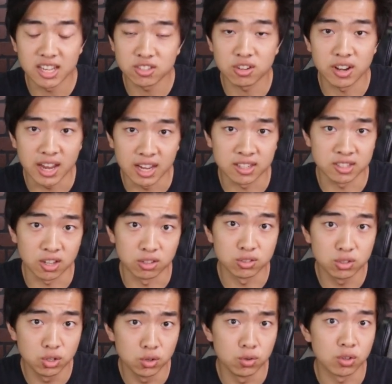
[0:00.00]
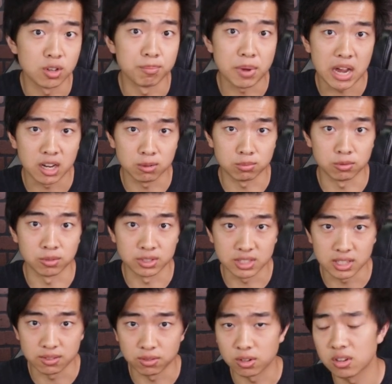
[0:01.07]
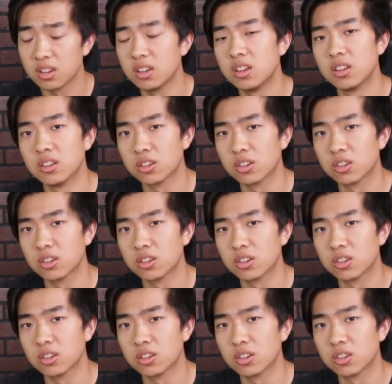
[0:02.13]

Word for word: SRXL2 compatible receiver.